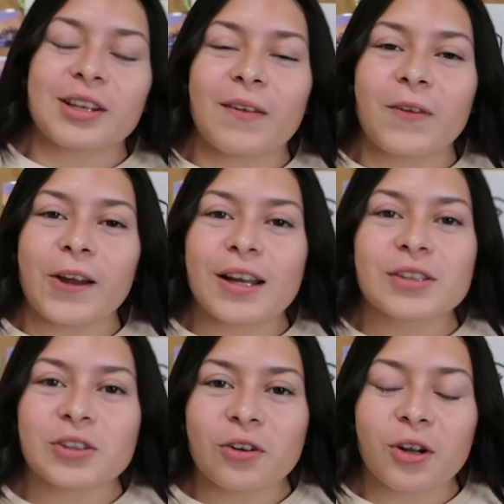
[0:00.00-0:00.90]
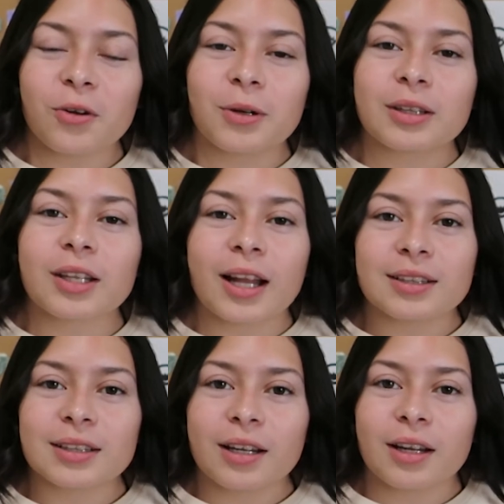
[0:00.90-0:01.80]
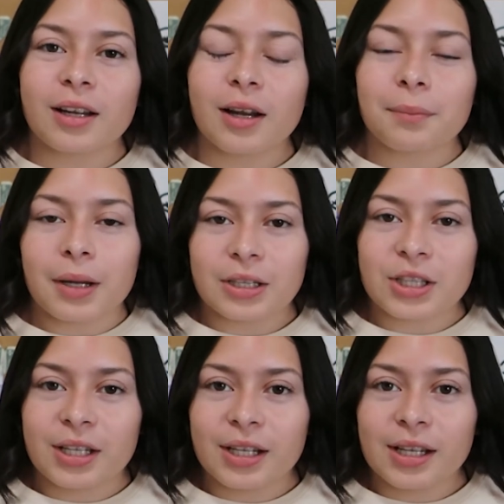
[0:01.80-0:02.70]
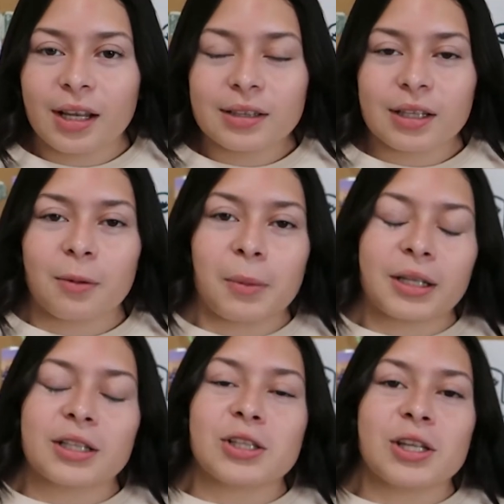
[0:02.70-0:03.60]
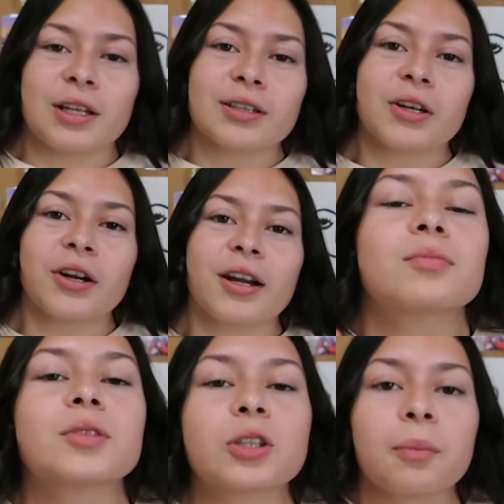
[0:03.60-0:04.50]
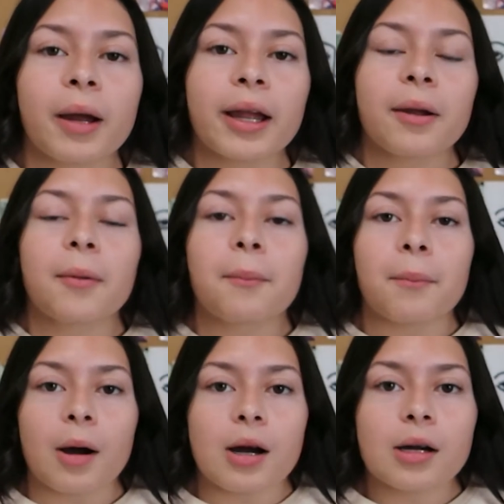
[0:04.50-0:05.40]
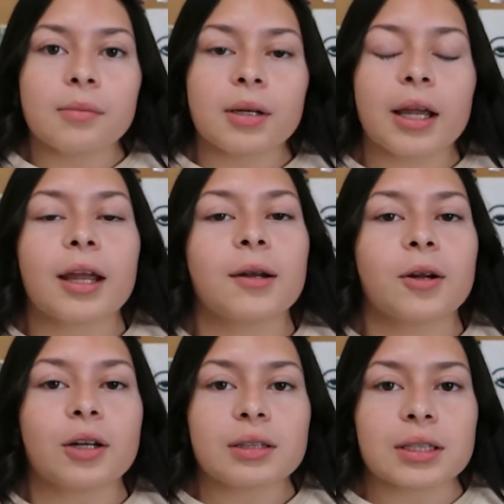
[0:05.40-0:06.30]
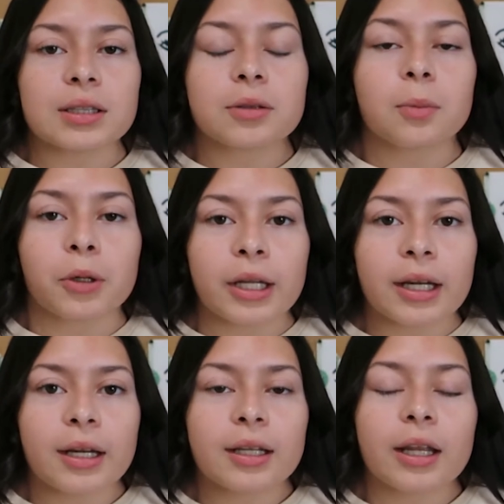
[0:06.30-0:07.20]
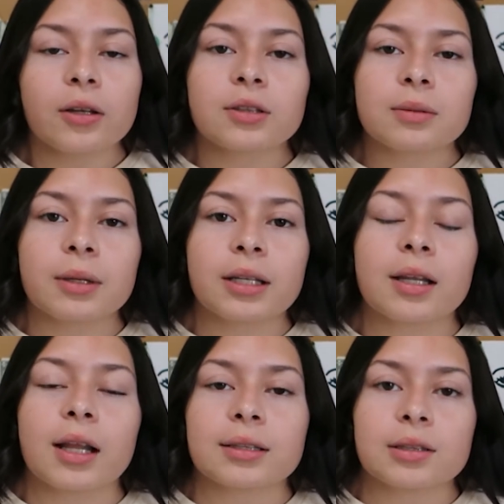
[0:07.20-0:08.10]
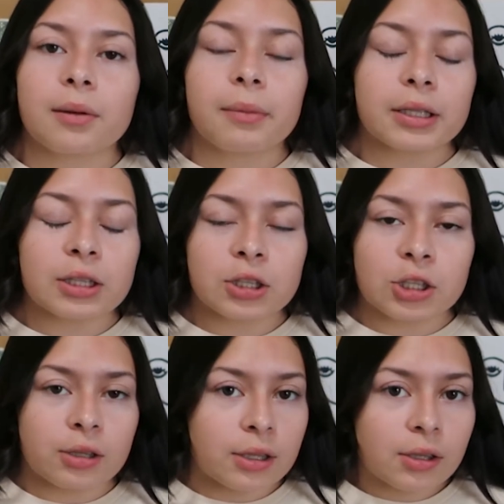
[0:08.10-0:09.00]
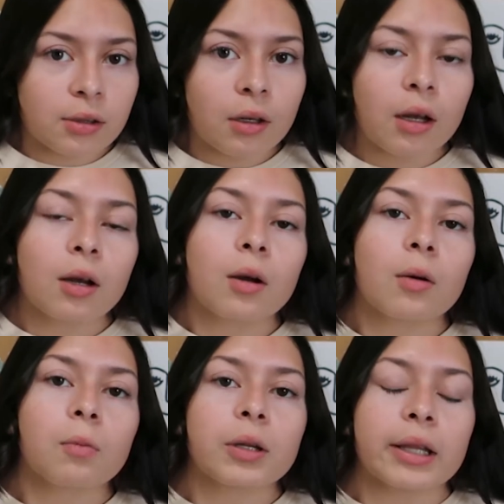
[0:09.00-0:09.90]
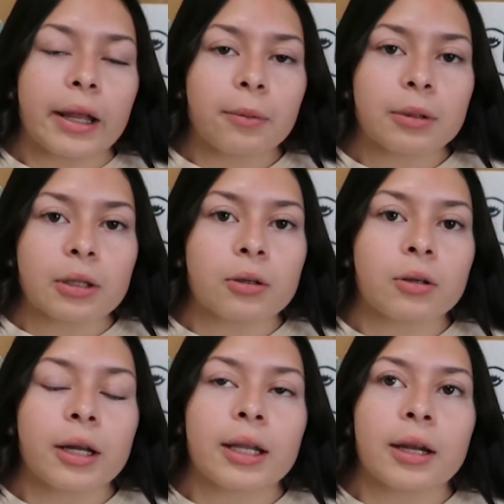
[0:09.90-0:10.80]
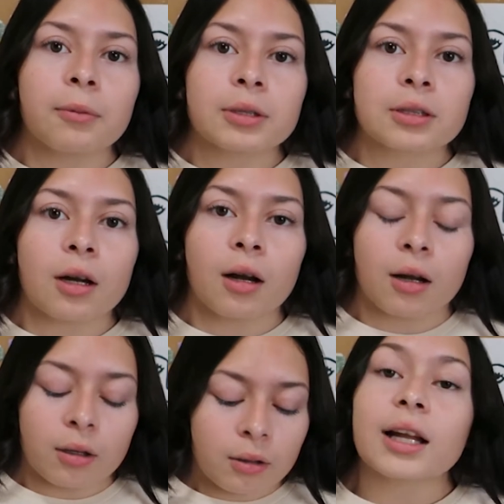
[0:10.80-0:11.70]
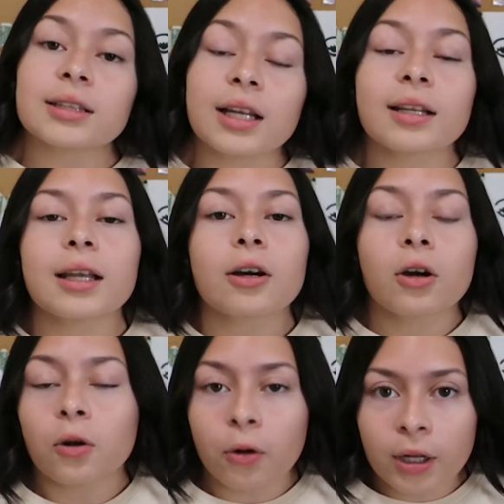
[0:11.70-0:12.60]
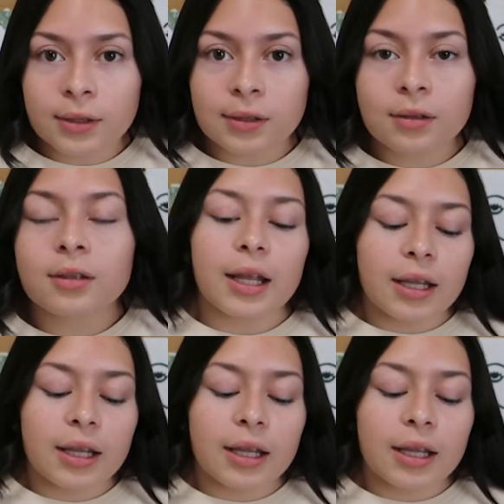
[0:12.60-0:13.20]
If you guys don't know what Danza Apache is and the Matachinas are, so my mom and her sister Monica, they used to be in the Danza Matachinas when they were little, and it was called Danza de Colores.